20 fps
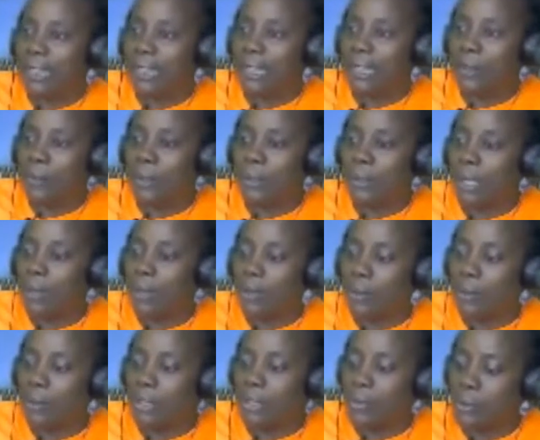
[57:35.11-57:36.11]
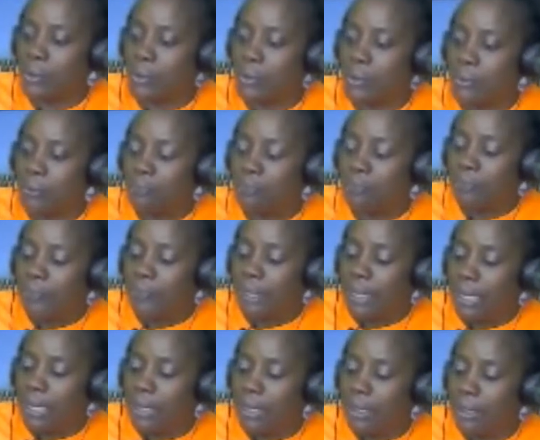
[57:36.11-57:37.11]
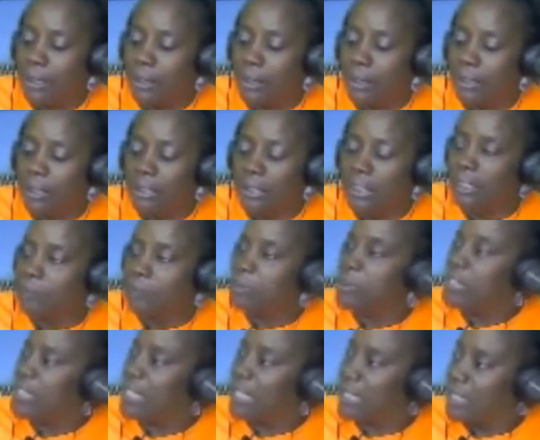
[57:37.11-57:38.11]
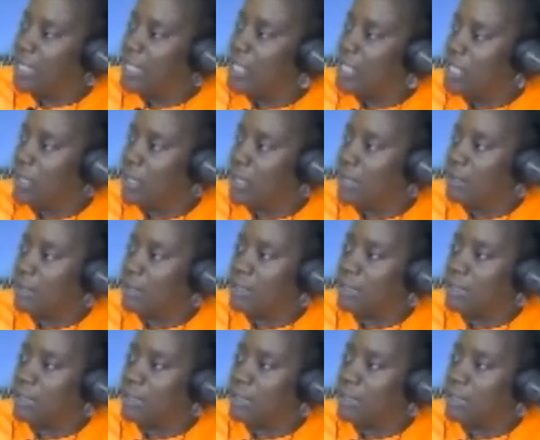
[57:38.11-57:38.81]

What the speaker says: like when I go and do presentations,